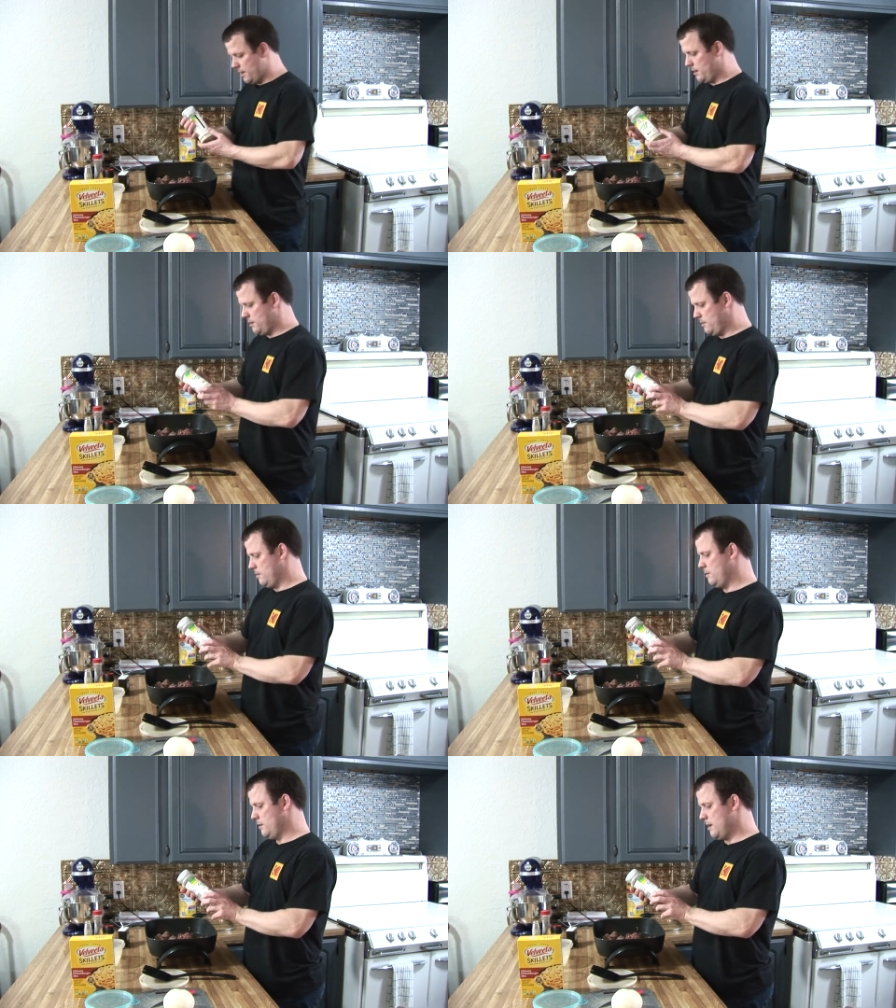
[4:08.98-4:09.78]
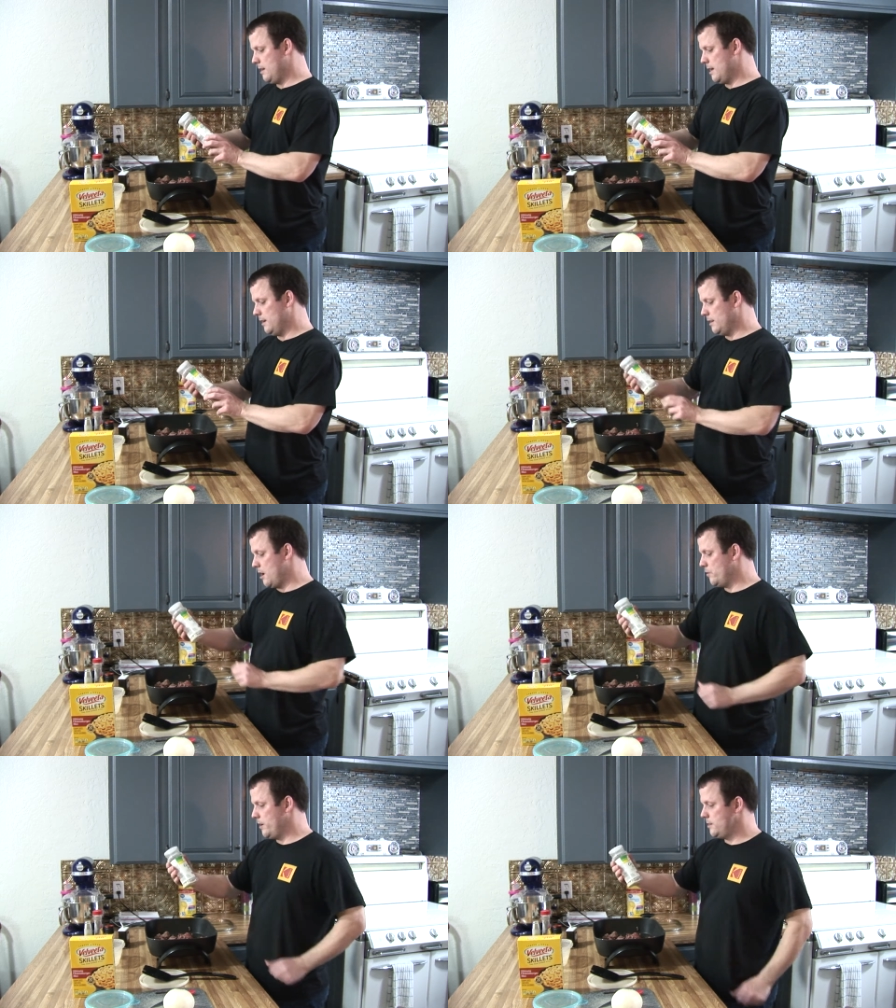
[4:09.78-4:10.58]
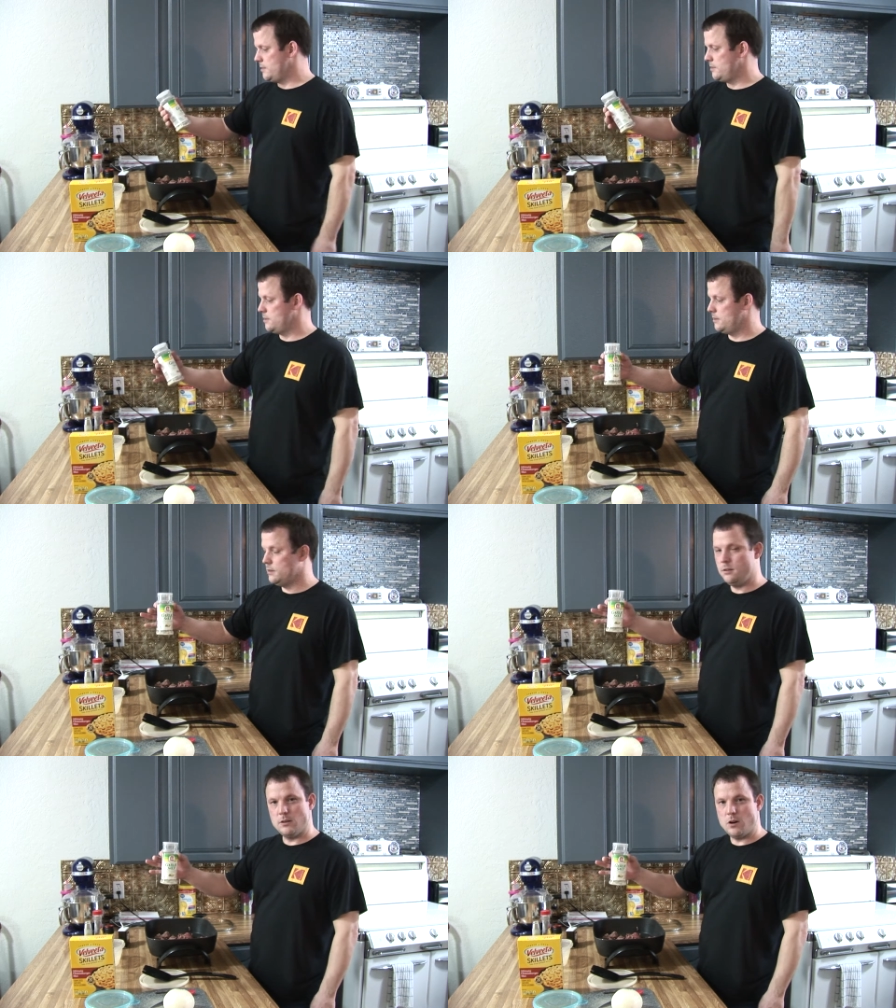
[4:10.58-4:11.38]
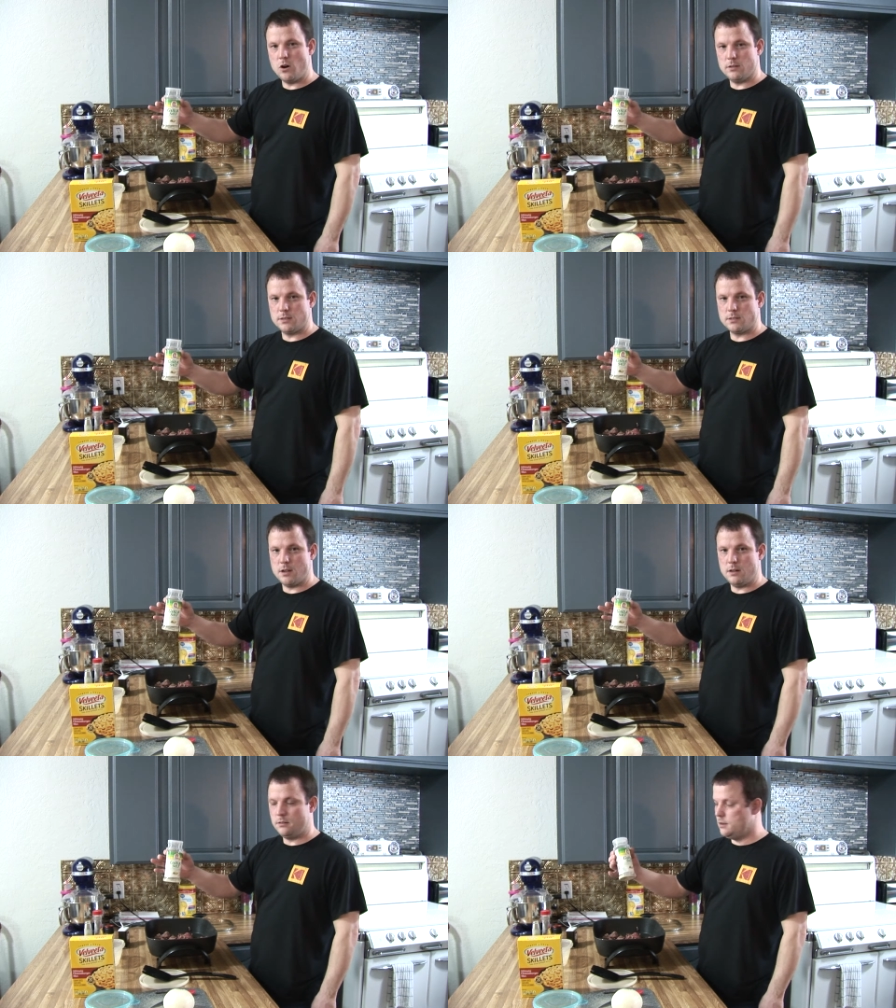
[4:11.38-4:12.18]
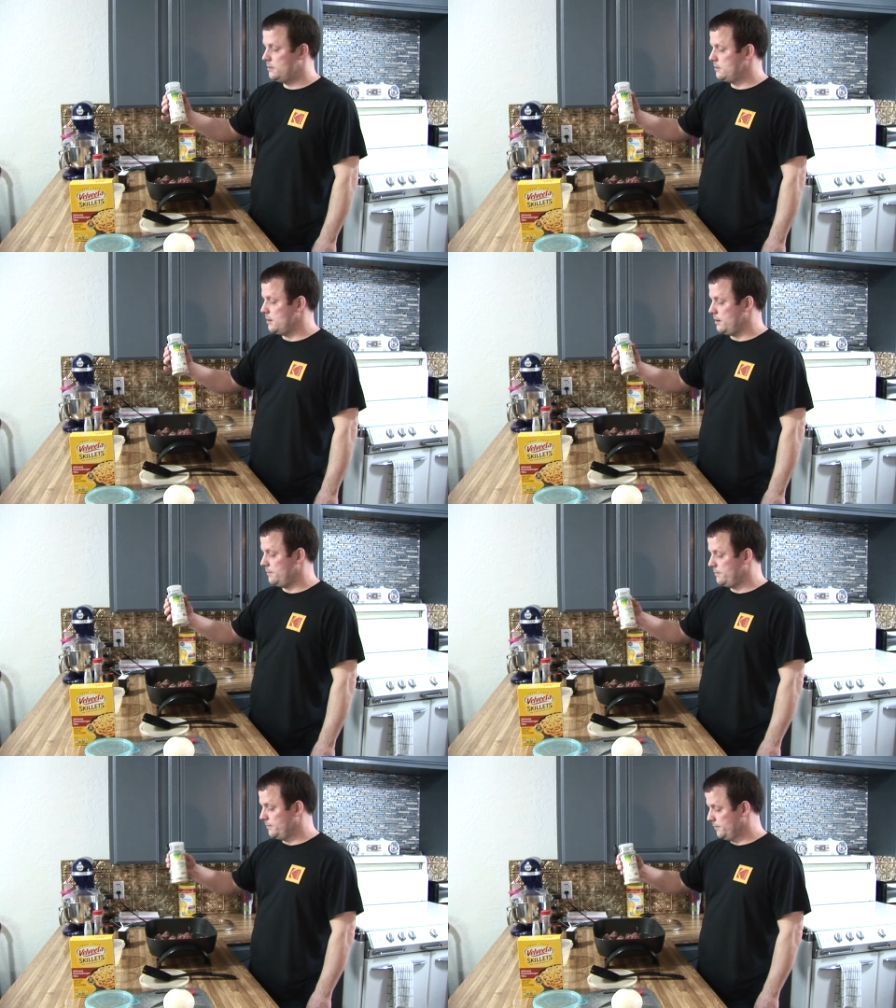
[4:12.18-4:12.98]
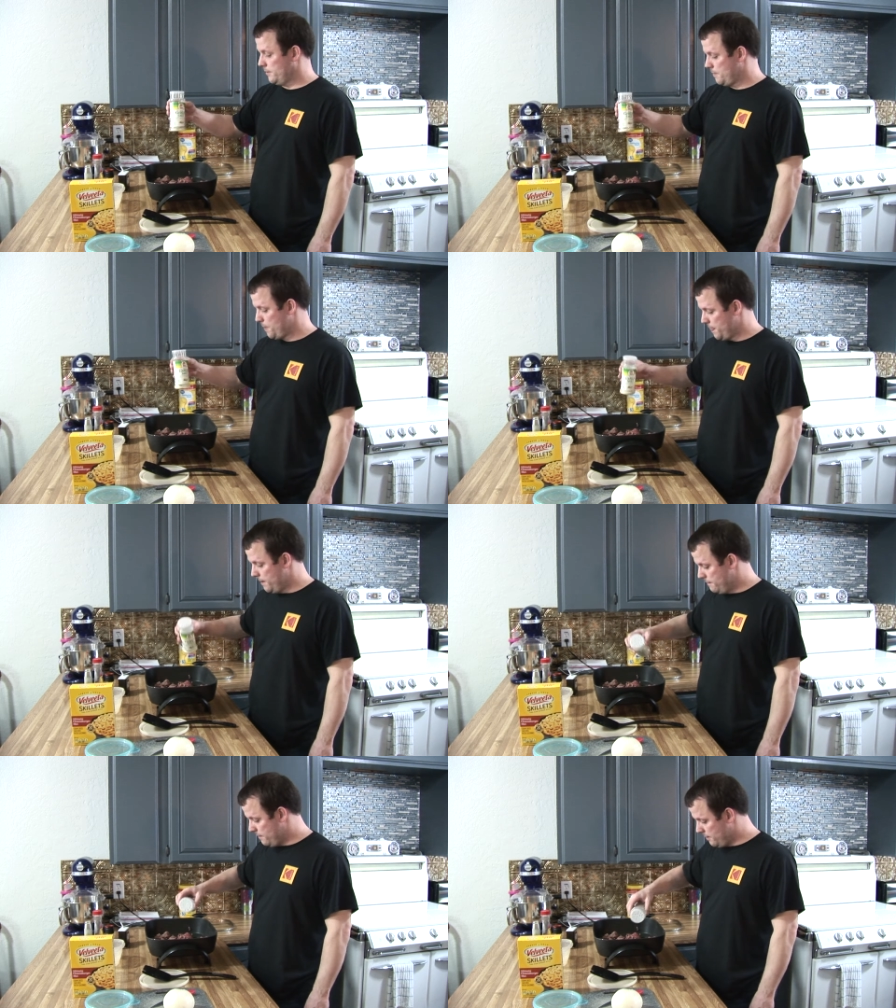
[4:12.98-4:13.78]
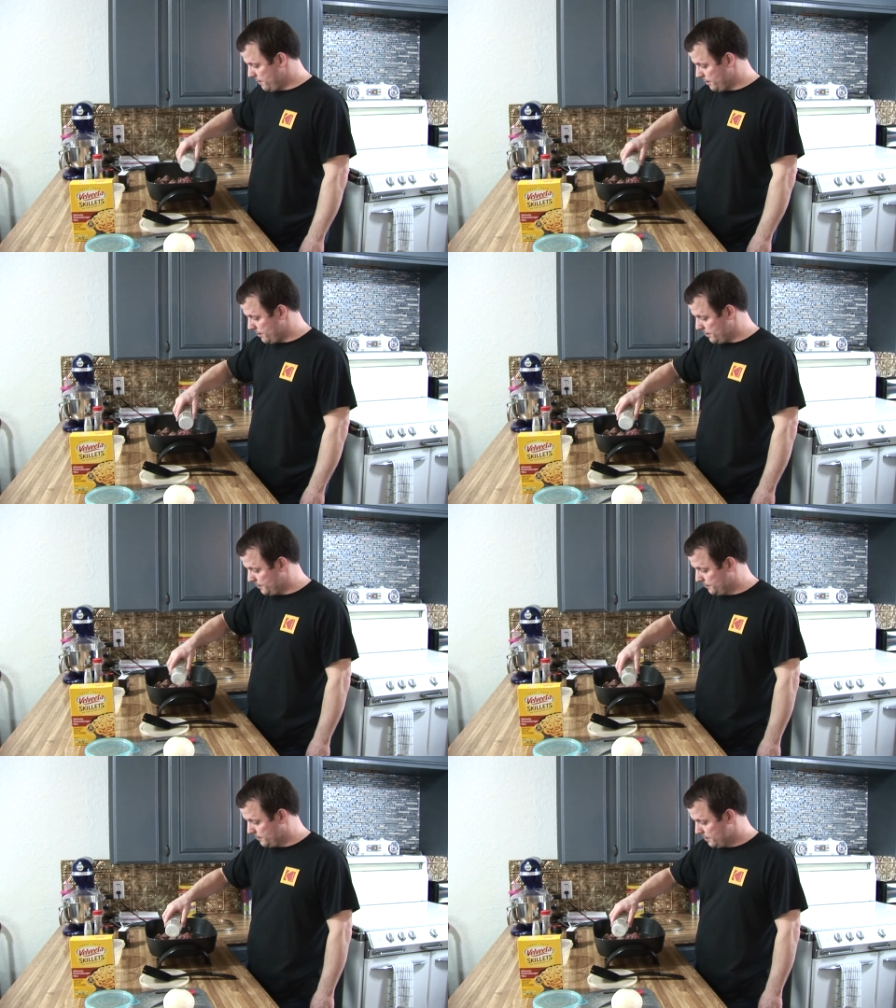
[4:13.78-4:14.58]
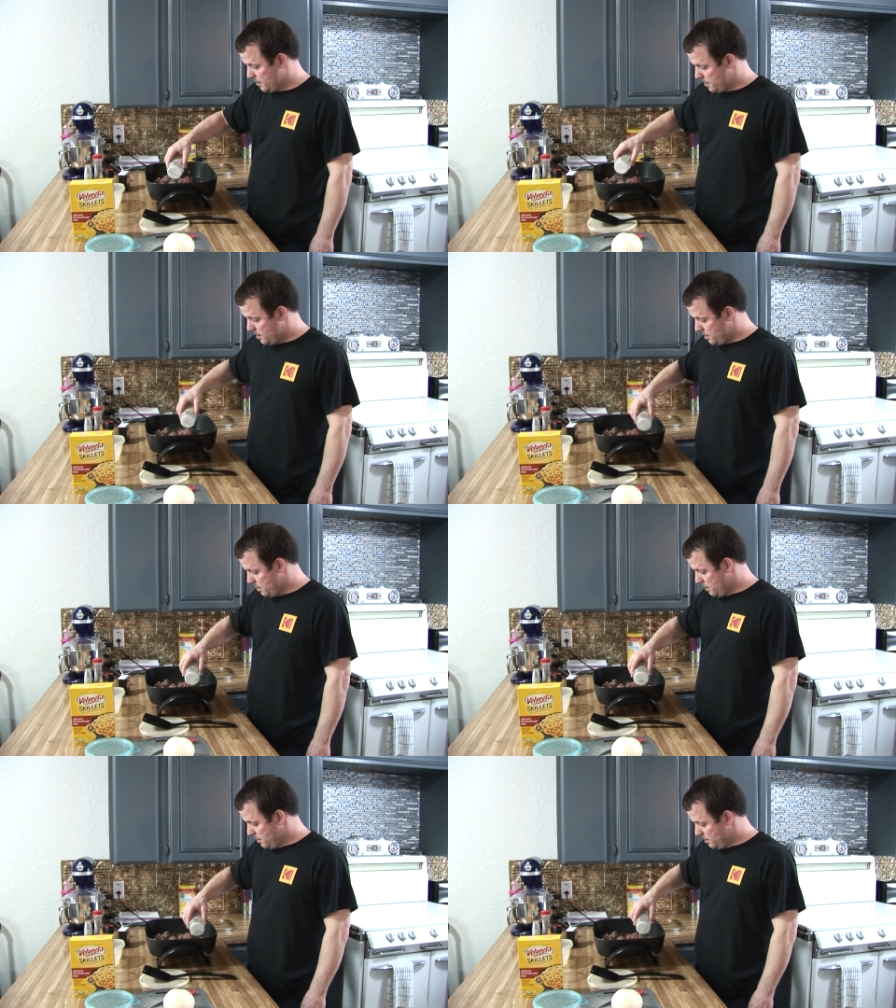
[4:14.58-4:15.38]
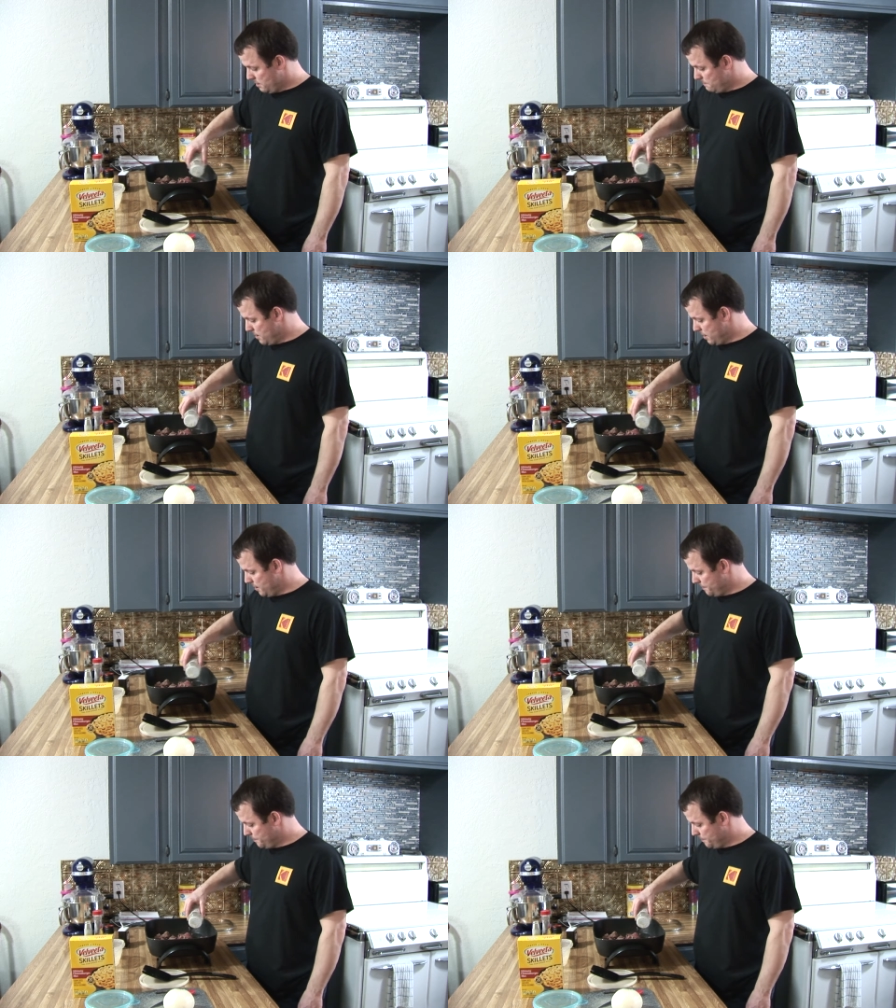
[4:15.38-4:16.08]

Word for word: like I like Lowry's garlic salt, good stuff, very very good. My